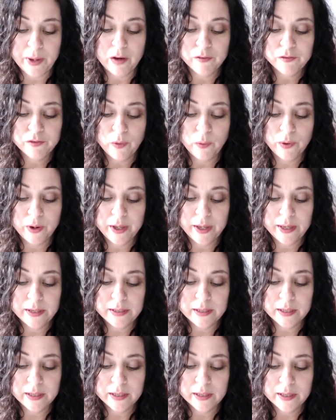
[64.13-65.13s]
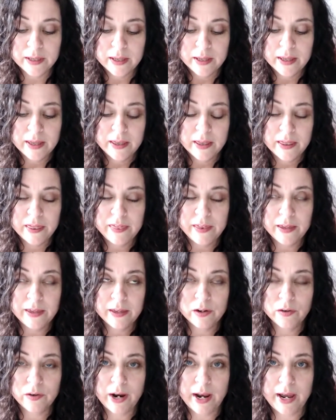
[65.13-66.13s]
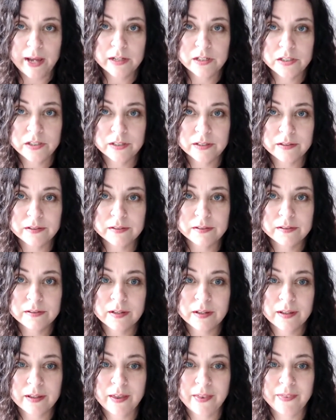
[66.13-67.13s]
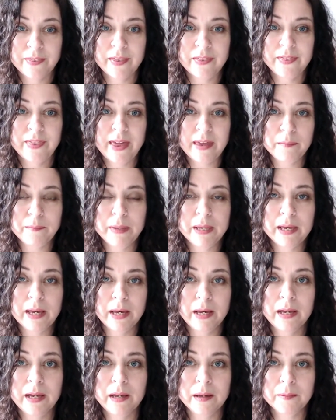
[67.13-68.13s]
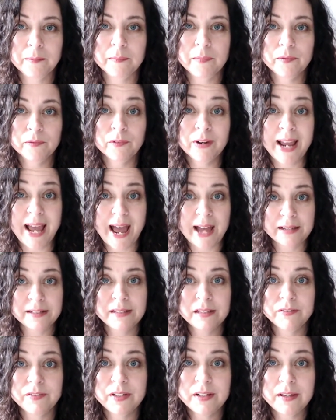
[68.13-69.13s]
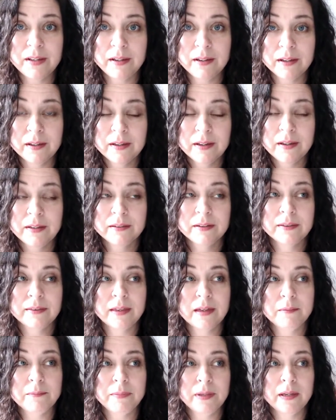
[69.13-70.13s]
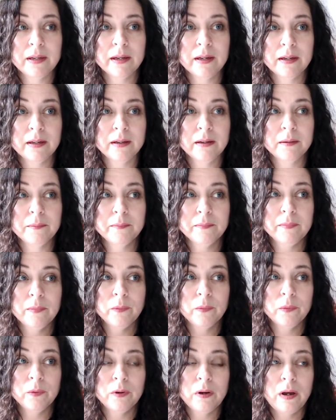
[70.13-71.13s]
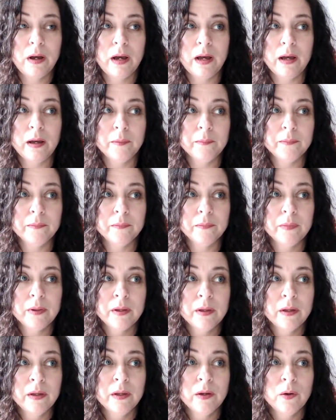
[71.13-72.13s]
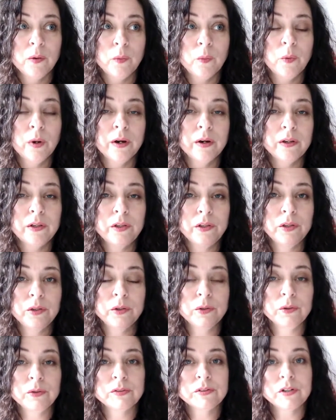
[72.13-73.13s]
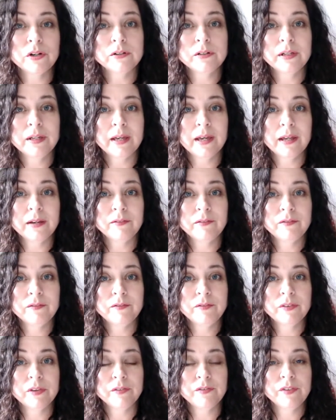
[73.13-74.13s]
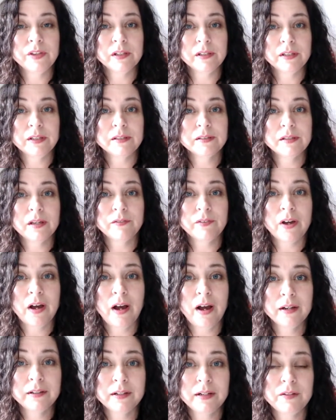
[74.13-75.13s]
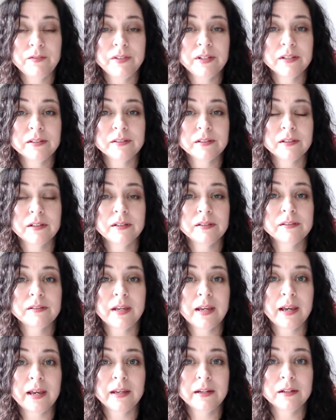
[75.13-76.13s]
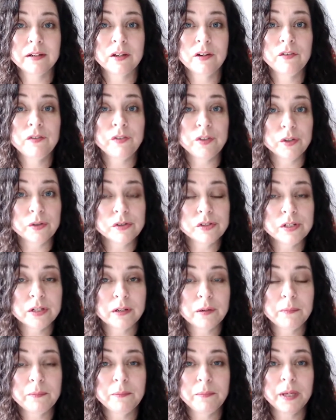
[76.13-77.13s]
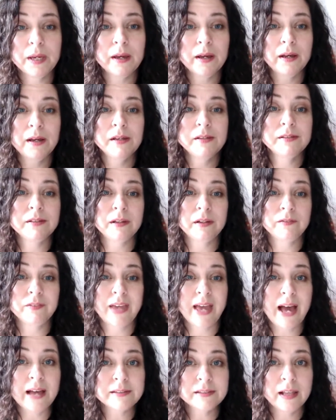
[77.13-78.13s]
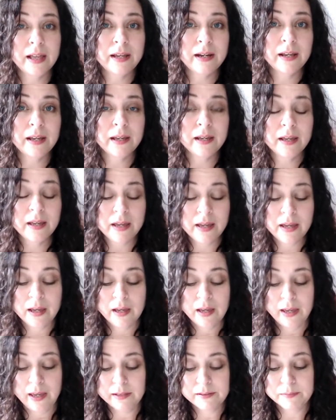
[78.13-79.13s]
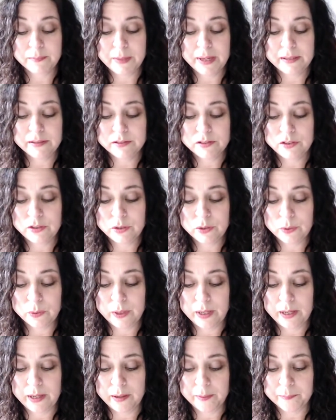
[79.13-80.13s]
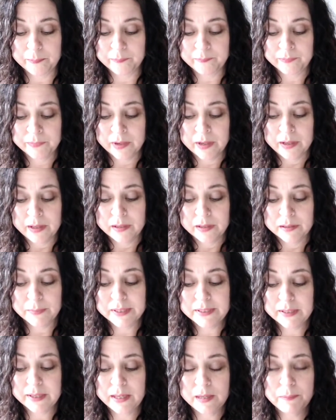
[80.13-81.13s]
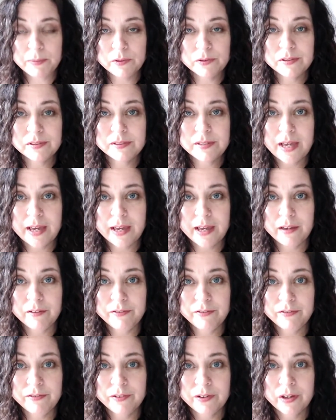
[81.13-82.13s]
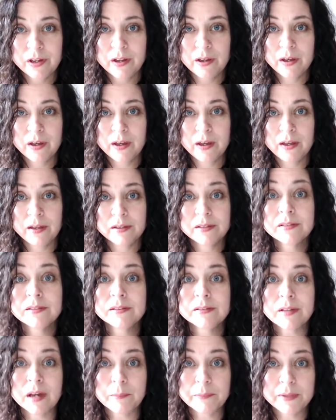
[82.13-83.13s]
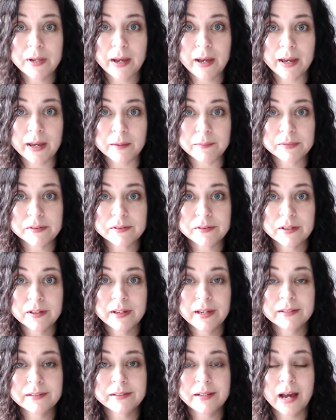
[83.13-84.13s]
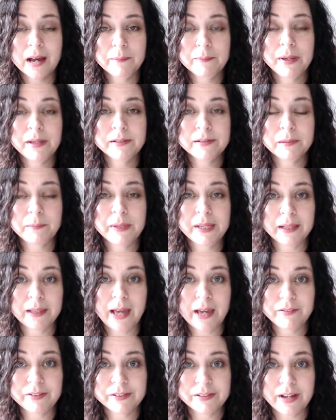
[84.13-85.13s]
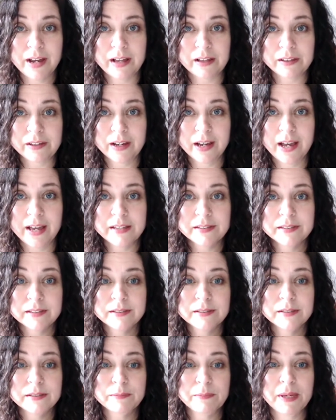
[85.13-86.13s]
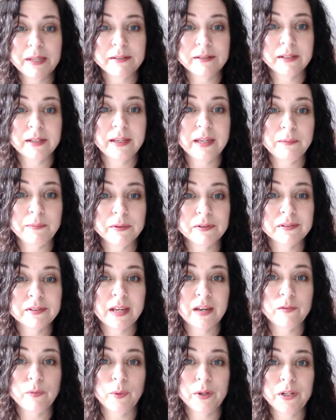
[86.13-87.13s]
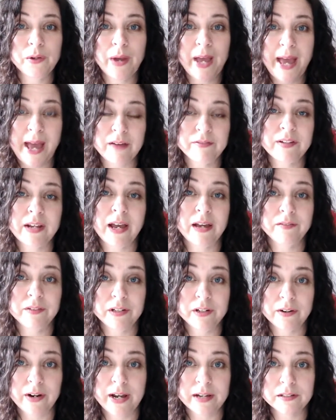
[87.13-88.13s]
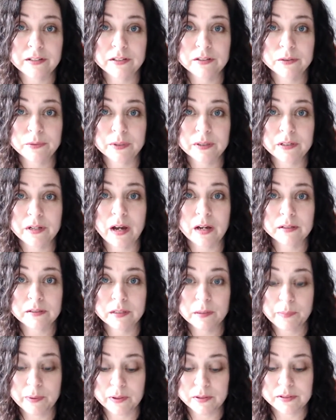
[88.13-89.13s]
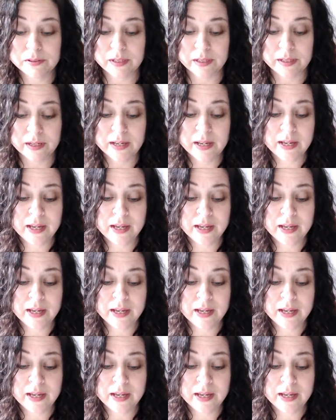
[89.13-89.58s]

avoid the interactions that then become reactivity, that then become um, where you start to get the feelings of cognitive dissonance and confusion because of gaslighting. It's meant to, um, it's meant to keep you safe sometimes. It's not meant to be a lifestyle, you guys. This is meant to keep you safe when you have to have interactions with a toxic person.